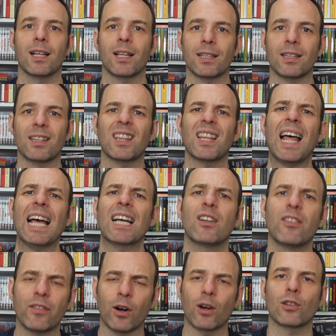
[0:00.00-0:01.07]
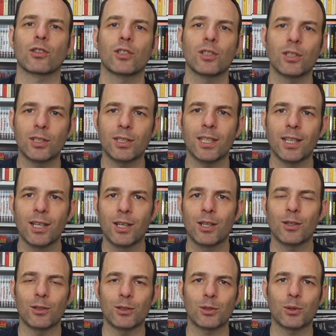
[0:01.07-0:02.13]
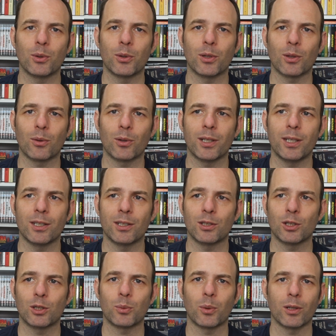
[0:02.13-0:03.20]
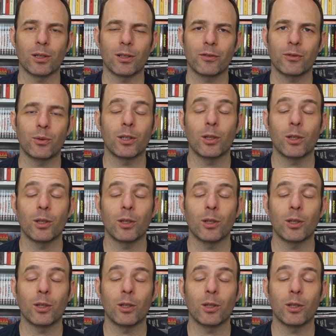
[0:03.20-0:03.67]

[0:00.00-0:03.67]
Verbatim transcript: and lack of urgency that's going along here is just wonderful.